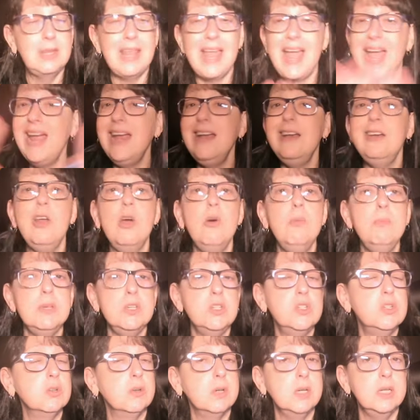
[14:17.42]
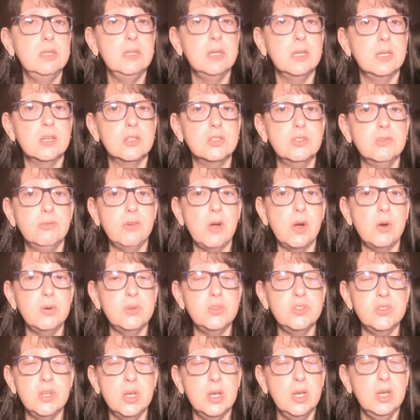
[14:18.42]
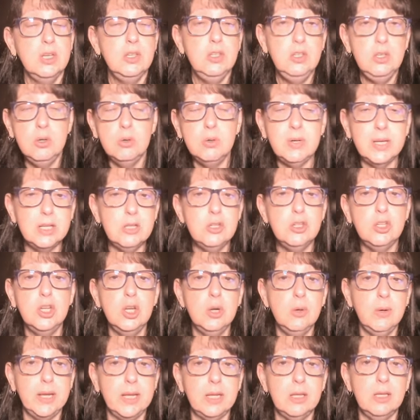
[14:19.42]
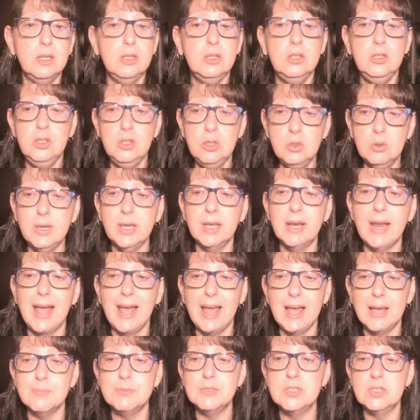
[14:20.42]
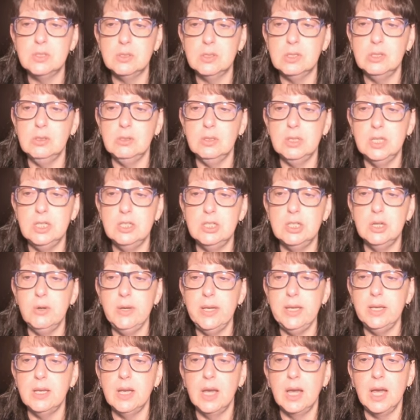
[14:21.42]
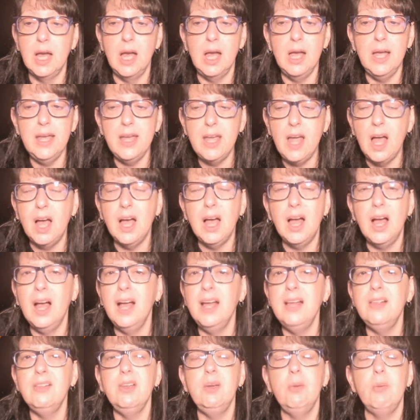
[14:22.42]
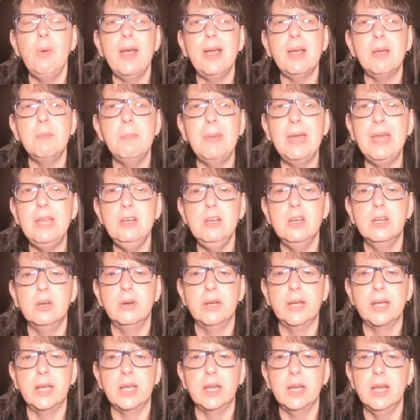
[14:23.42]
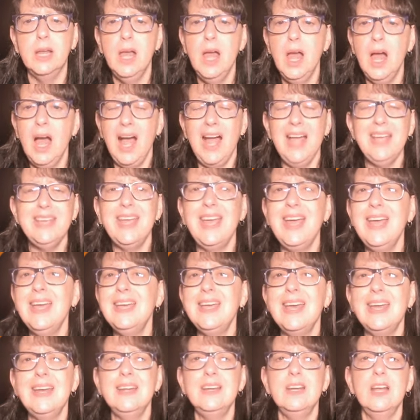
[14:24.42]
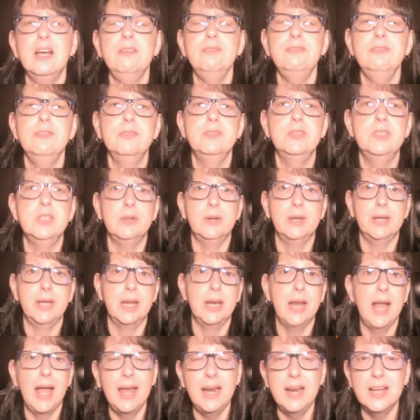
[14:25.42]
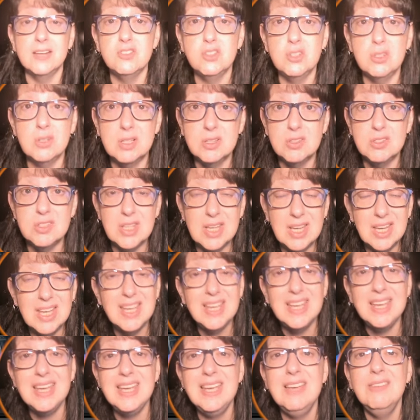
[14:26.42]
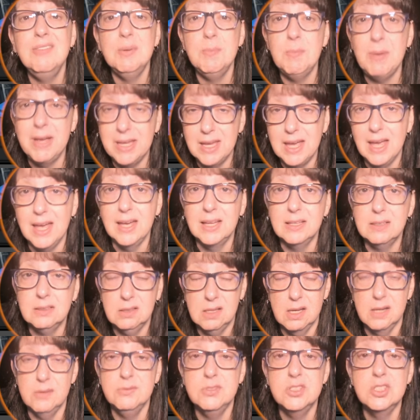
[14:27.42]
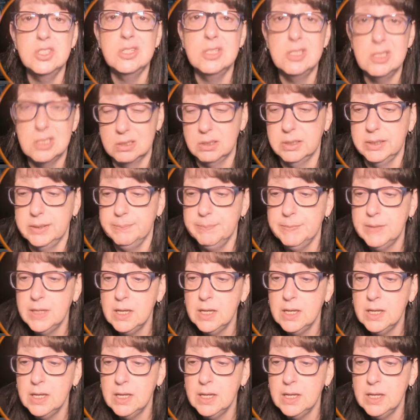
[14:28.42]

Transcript: Ain't no mystery to this, folks. You can do it. You can absolutely do it. I highly recommend doing it. I can't get enough of doing it. And as you can see, even my cat loves to do it.